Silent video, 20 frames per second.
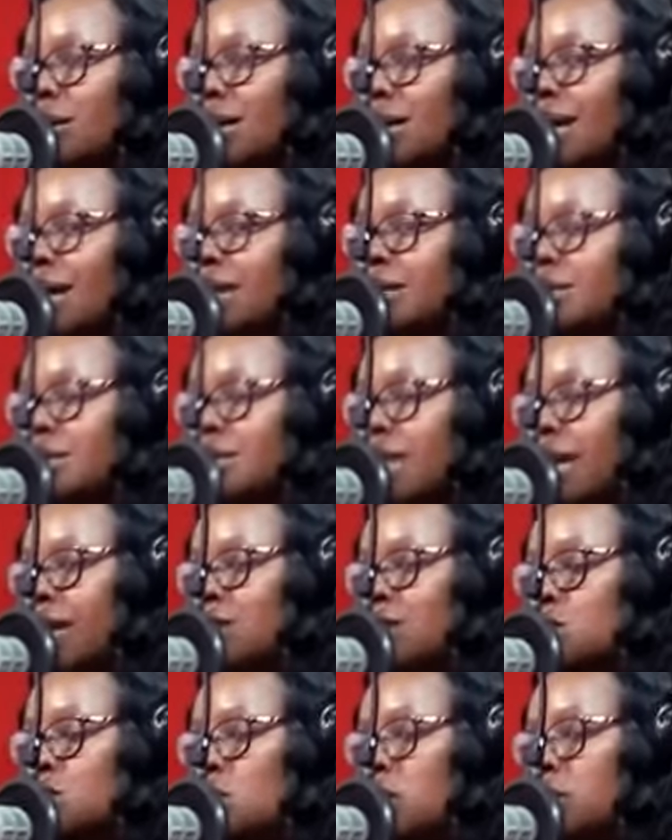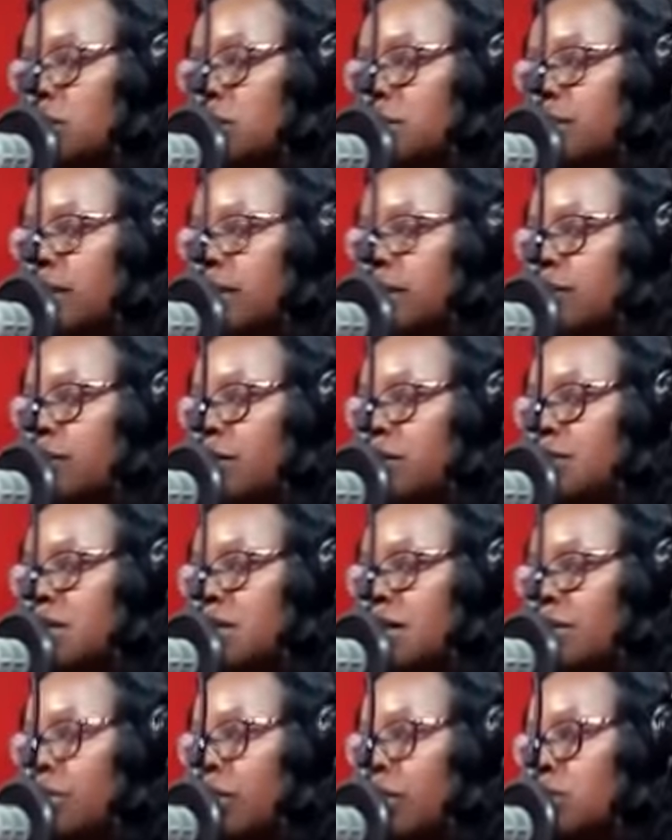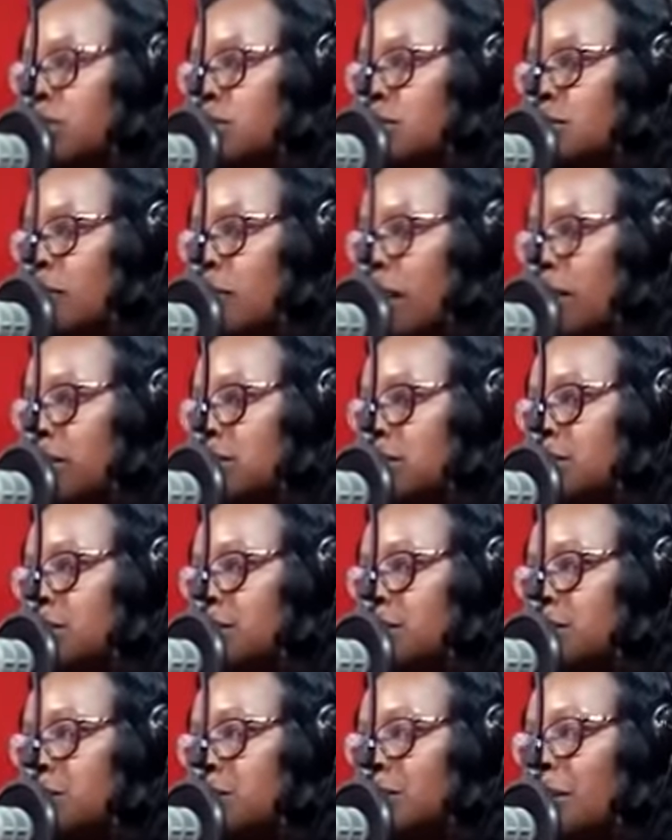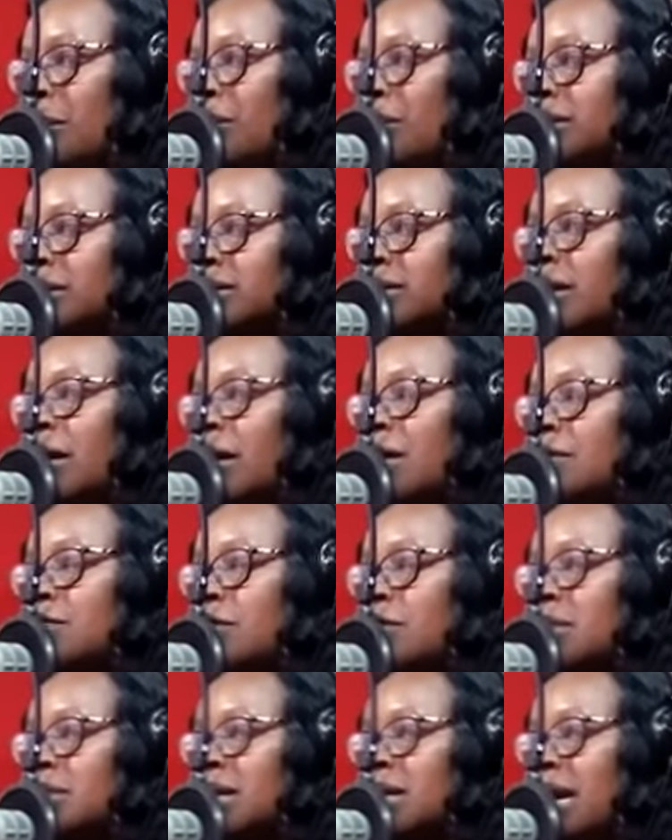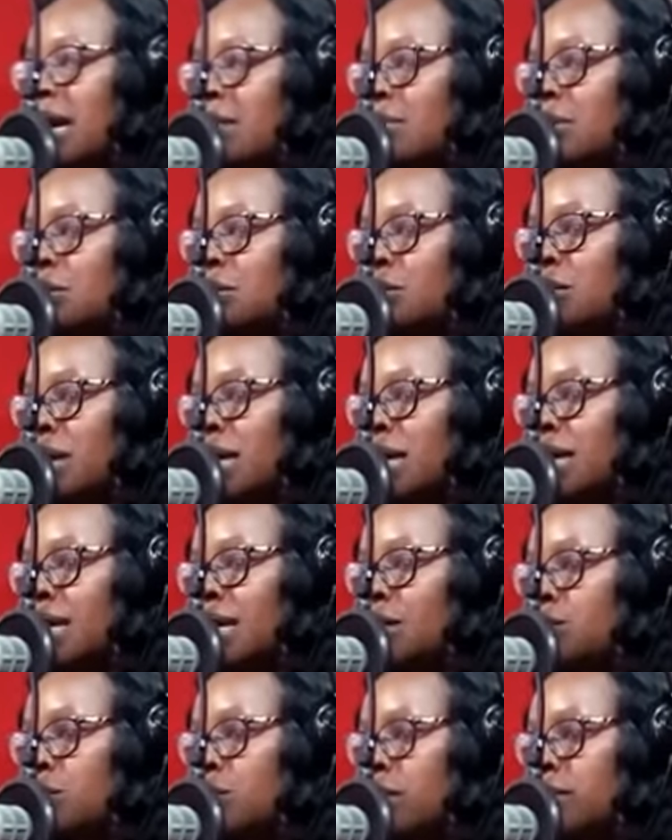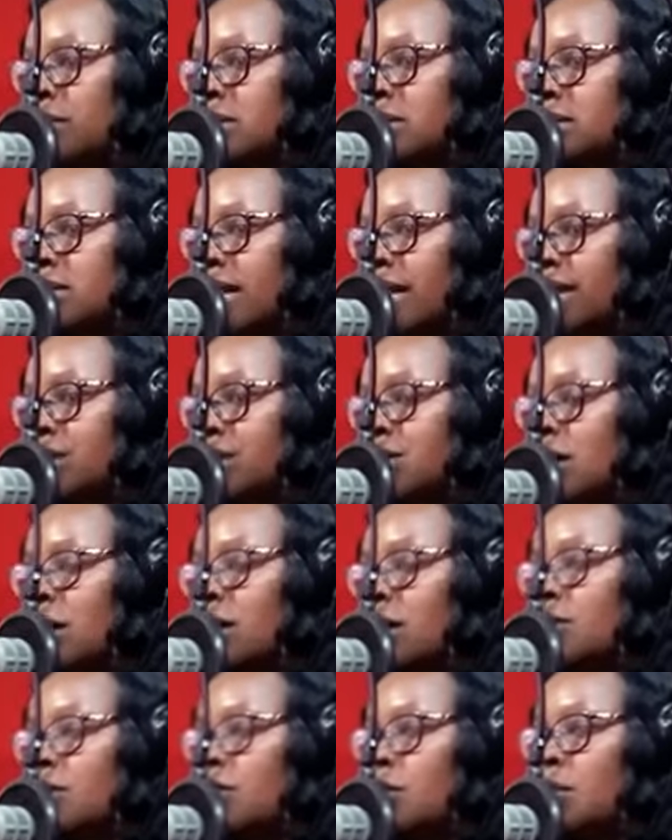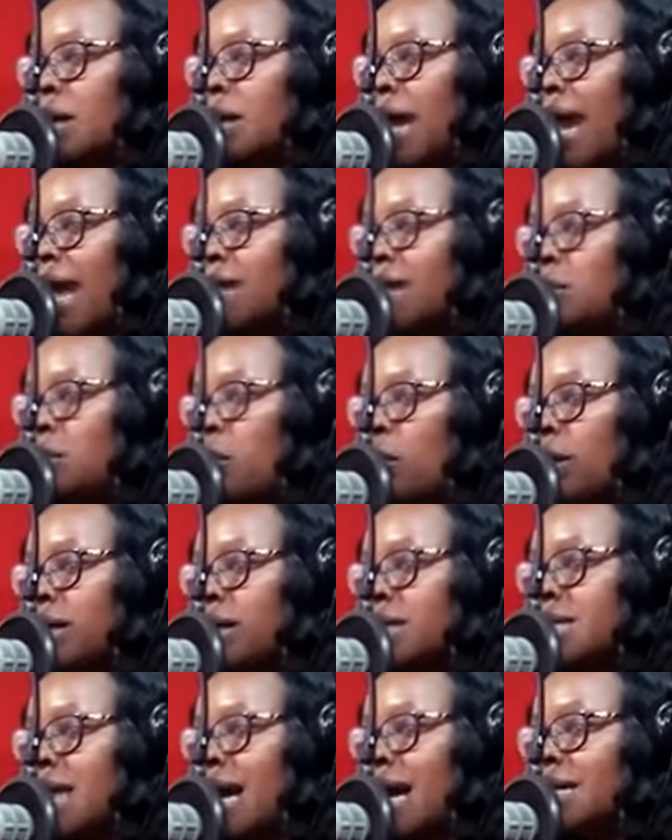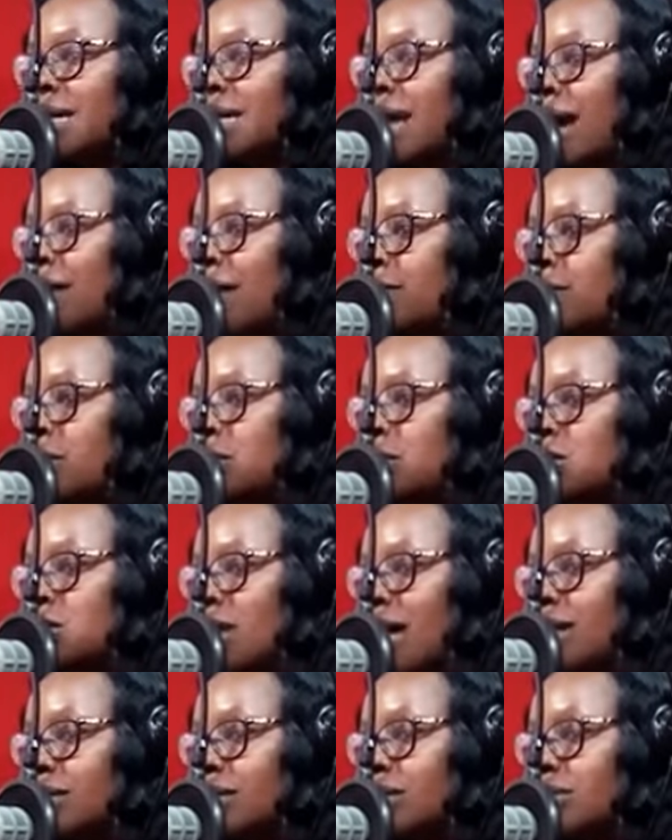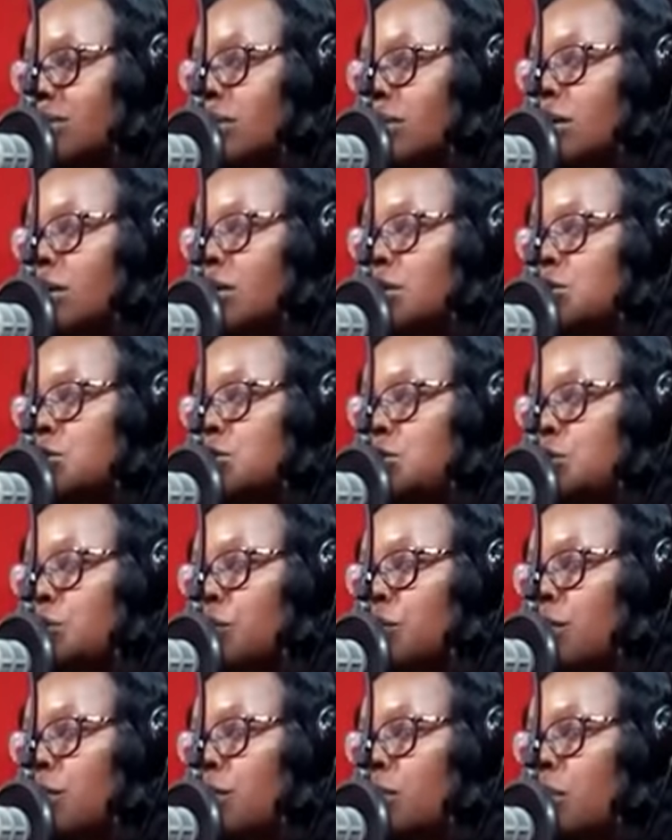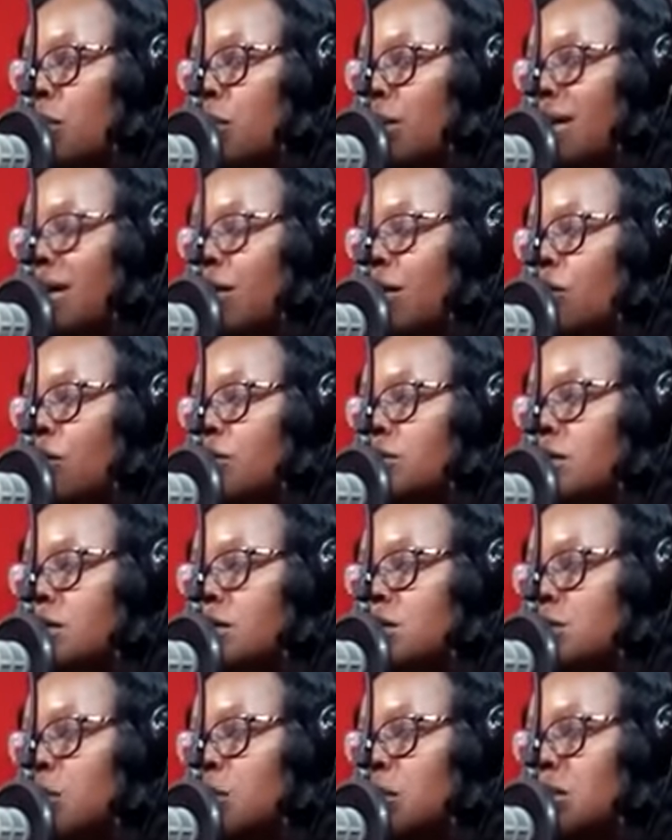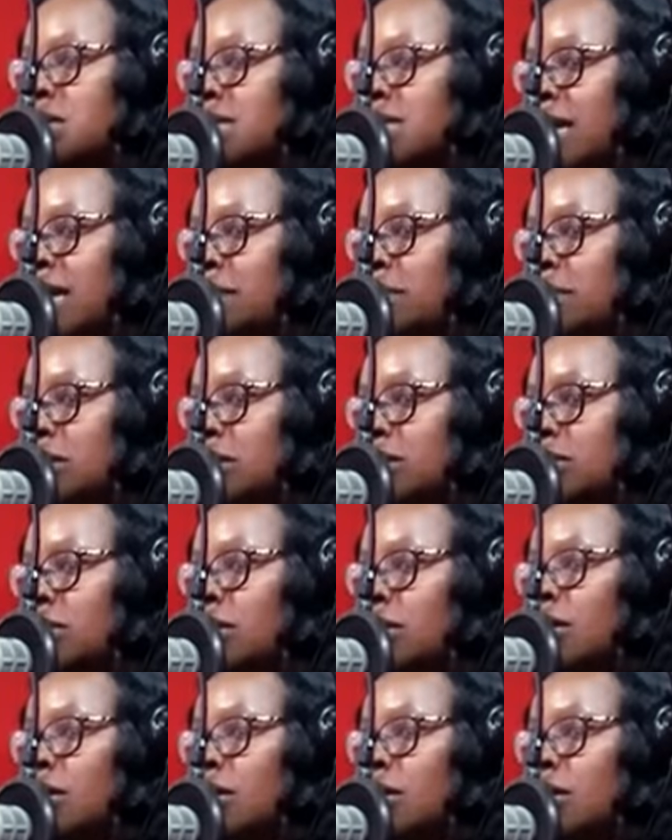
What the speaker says: line takes 150,000 barrels of crude oil from the Nembe Creek in River State from the endpoint at Cathon Channel to the Bonny Oil Export Terminal.